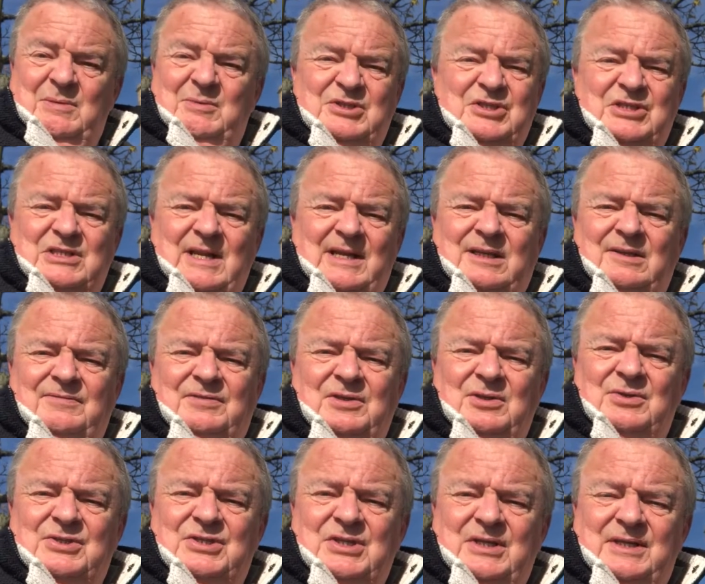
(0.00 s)
just lack of
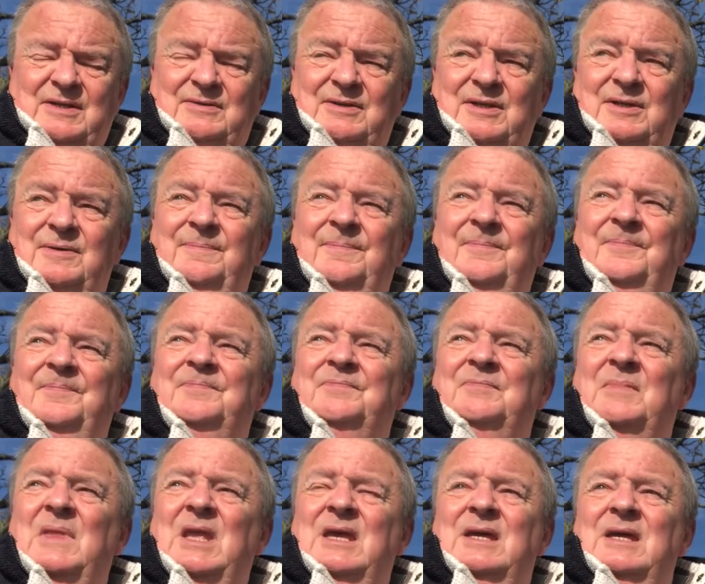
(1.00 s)
use, I don't
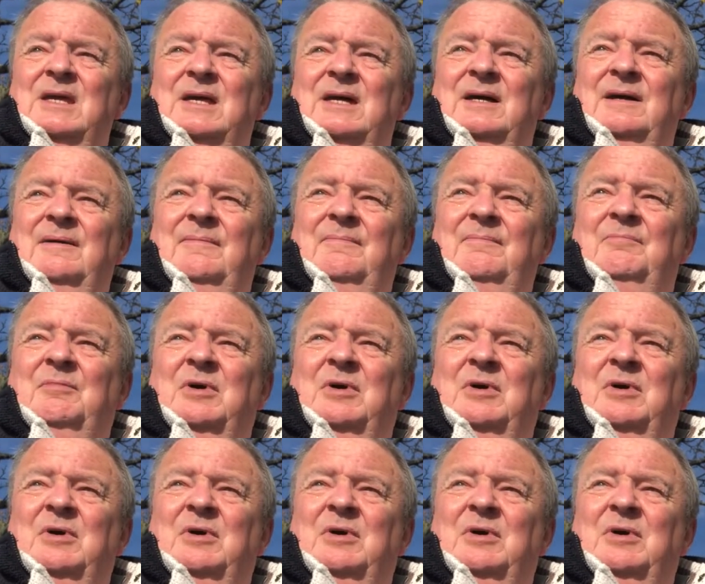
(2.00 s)
know.